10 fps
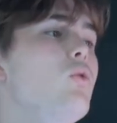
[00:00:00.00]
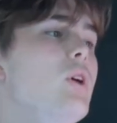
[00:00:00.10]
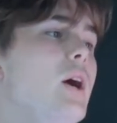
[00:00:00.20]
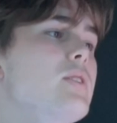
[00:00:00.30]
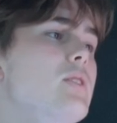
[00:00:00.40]

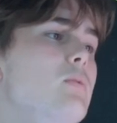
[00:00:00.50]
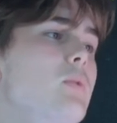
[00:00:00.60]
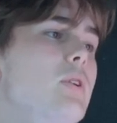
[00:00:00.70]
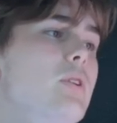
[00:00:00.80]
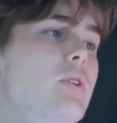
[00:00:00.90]
reacting
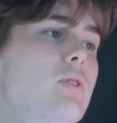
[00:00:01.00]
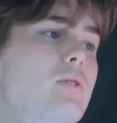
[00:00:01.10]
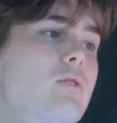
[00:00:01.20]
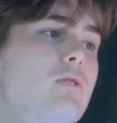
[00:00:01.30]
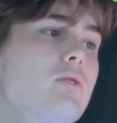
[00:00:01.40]
with
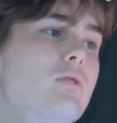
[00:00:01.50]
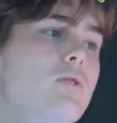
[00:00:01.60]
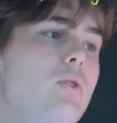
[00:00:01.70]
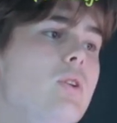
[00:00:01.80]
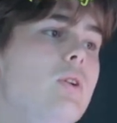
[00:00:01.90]

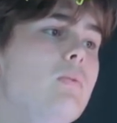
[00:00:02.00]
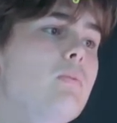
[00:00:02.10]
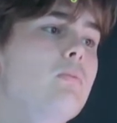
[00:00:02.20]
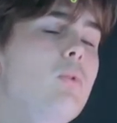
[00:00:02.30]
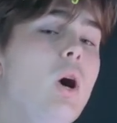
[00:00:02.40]

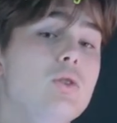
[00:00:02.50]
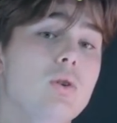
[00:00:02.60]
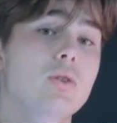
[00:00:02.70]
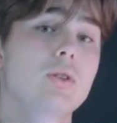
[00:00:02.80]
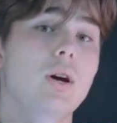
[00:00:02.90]
sodium
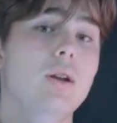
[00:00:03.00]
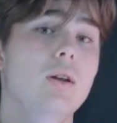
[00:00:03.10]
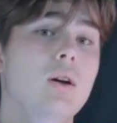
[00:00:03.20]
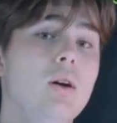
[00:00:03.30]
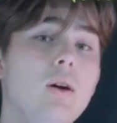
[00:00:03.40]
hydroxide.
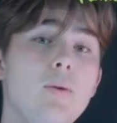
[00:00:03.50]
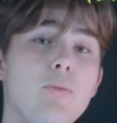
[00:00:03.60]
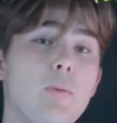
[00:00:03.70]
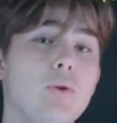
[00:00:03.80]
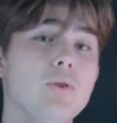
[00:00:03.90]

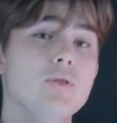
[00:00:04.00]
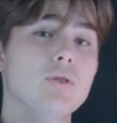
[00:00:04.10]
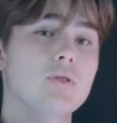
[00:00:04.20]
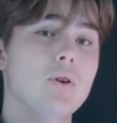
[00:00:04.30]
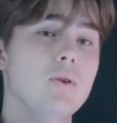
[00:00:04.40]
But because the
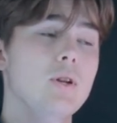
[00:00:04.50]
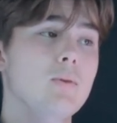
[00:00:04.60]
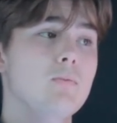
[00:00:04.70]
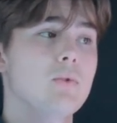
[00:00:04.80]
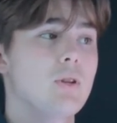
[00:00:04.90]

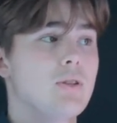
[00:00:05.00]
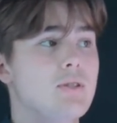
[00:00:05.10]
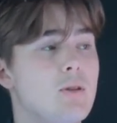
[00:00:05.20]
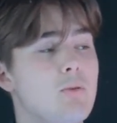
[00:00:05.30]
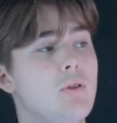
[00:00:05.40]
sodium is
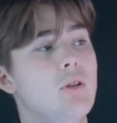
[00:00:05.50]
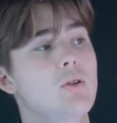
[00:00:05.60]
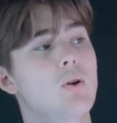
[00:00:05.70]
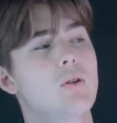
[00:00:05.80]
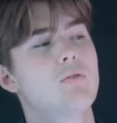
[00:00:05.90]
typically
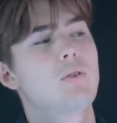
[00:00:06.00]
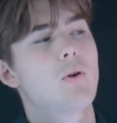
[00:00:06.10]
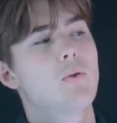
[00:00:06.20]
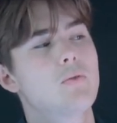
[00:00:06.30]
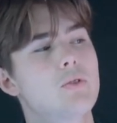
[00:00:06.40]
not
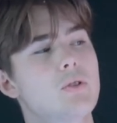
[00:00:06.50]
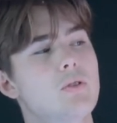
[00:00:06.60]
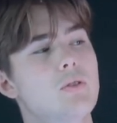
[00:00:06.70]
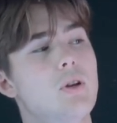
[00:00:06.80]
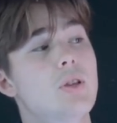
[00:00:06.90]
involved
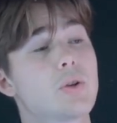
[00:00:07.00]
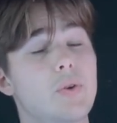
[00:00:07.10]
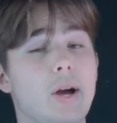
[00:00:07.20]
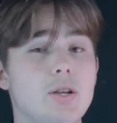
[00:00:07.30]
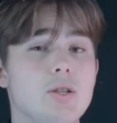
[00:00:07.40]
in the
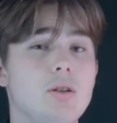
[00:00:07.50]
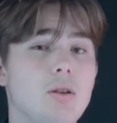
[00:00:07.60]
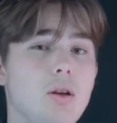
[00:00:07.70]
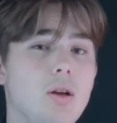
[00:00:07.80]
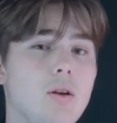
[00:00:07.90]
reaction,
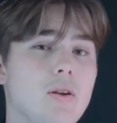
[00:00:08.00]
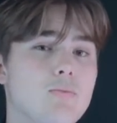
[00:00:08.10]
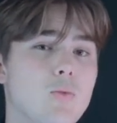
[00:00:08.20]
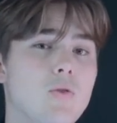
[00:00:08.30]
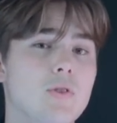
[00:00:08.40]
it's
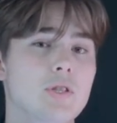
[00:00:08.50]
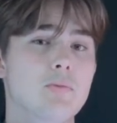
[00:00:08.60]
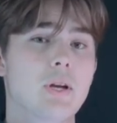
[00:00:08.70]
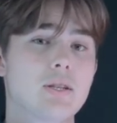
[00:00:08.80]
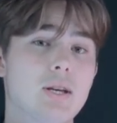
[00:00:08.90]
more of a
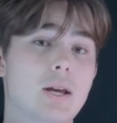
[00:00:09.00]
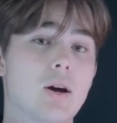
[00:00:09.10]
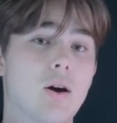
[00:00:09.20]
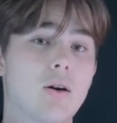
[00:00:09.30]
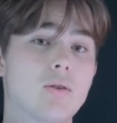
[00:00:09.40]
spectator
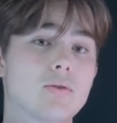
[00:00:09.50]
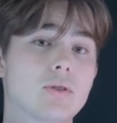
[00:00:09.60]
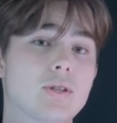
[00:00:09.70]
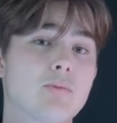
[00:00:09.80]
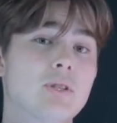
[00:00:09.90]
ion, so it
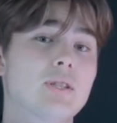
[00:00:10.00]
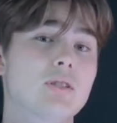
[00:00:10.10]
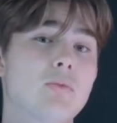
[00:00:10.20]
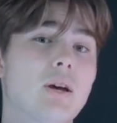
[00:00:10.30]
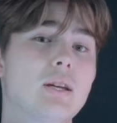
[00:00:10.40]
doesn't
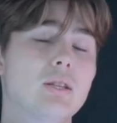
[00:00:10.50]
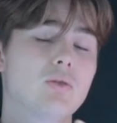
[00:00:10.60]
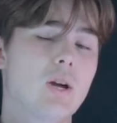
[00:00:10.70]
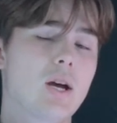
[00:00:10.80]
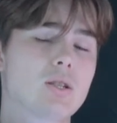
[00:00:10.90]
participate in the
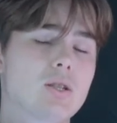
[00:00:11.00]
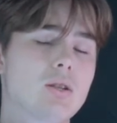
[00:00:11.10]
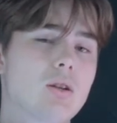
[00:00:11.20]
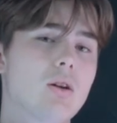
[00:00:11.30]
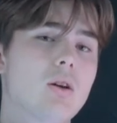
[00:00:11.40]
reaction.
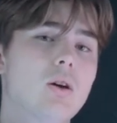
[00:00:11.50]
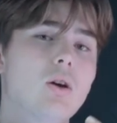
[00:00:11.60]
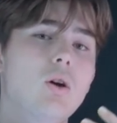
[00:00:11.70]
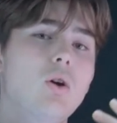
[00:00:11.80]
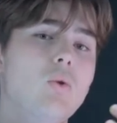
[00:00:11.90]

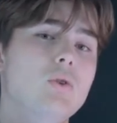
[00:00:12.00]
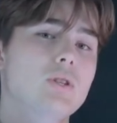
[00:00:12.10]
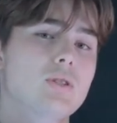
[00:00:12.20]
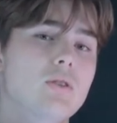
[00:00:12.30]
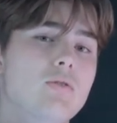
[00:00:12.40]
We're
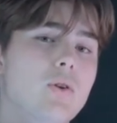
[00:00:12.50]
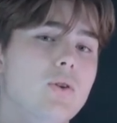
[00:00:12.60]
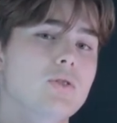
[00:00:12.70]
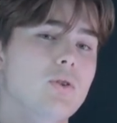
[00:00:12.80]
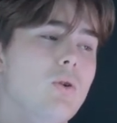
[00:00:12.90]
just going to
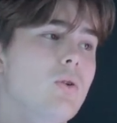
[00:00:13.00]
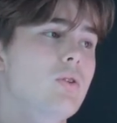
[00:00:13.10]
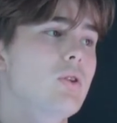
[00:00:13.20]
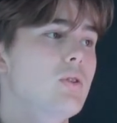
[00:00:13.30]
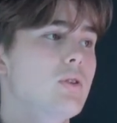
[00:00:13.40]
focus
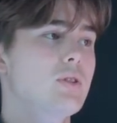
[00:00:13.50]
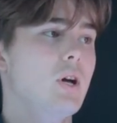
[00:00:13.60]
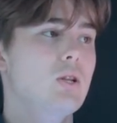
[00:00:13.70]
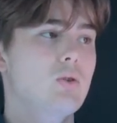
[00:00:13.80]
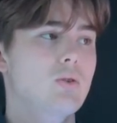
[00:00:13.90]
on this
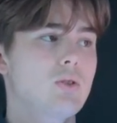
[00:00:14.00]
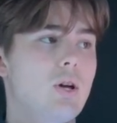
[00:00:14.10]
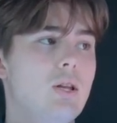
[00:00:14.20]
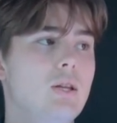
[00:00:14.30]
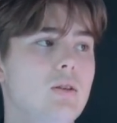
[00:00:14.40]

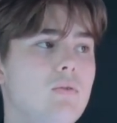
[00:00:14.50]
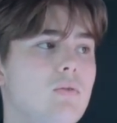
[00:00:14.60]
hydroxide here,